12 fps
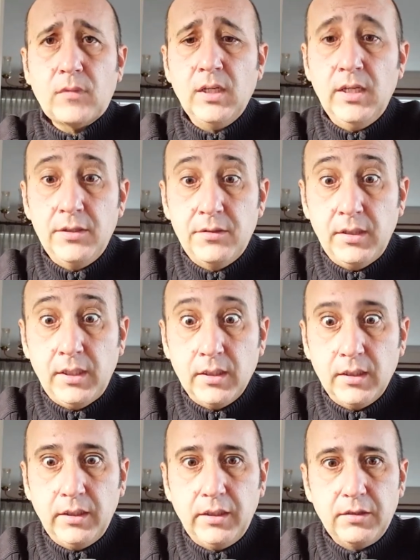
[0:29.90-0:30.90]
is the
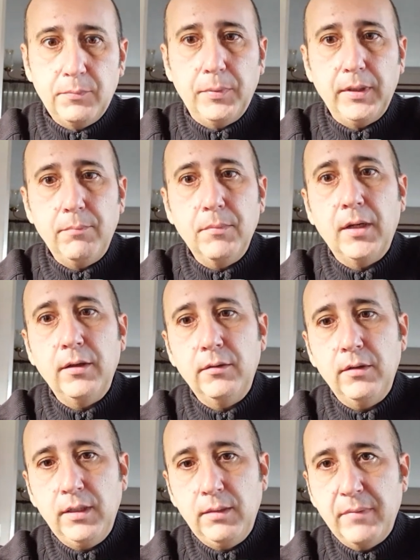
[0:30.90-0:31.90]
ESP
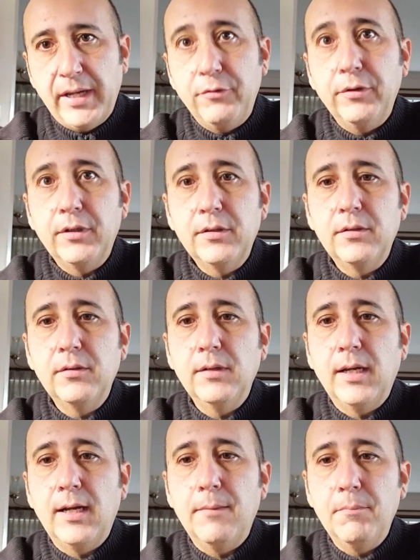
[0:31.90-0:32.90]
mode, the matrix
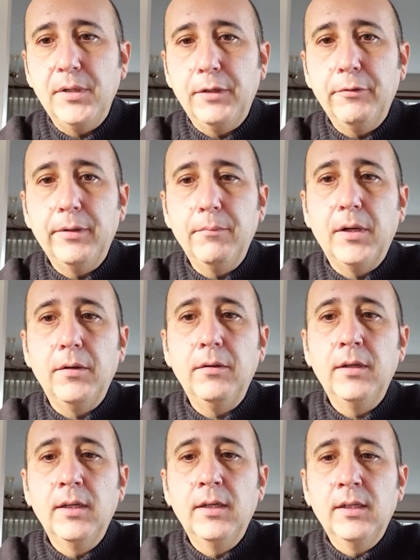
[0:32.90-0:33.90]
metering
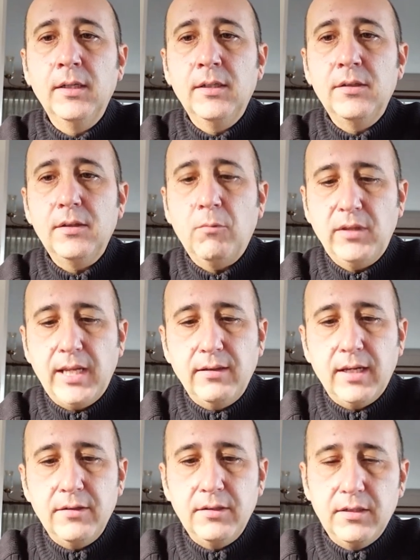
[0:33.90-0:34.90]
mode. So what that
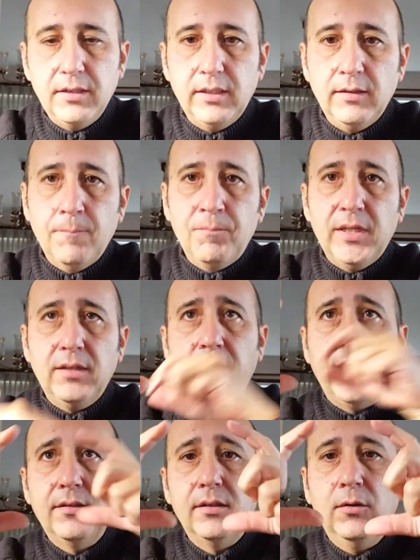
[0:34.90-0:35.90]
does is it
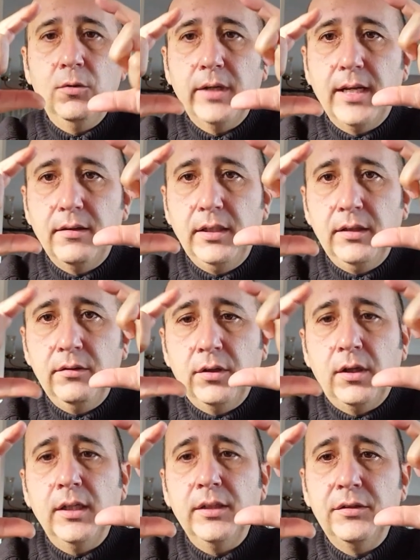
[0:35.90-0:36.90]
takes a look at the
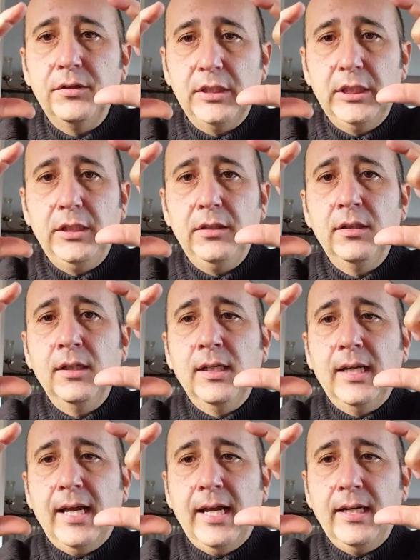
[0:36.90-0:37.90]
entire scene,
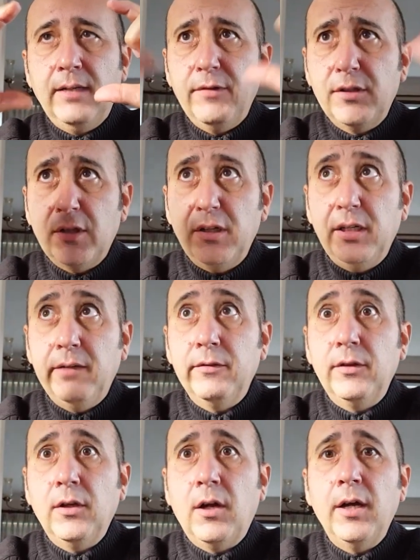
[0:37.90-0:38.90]
and if it's got
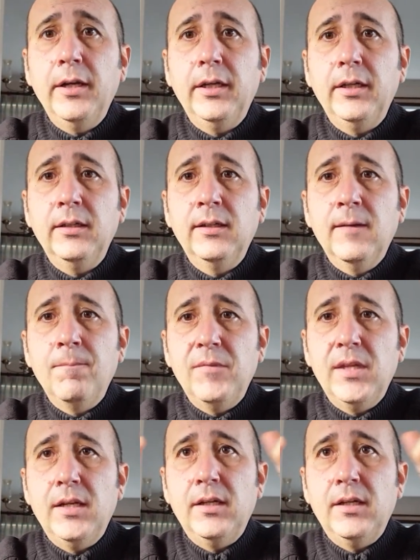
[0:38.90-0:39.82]
even lighting, then